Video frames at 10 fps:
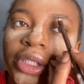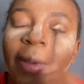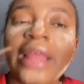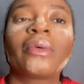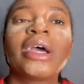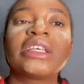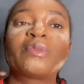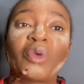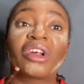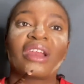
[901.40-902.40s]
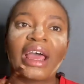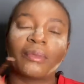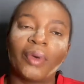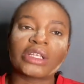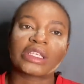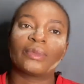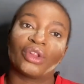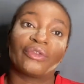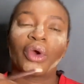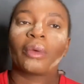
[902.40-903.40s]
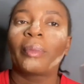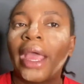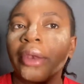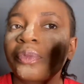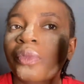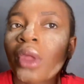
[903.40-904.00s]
by the way, is borderline impossible if you're in pain.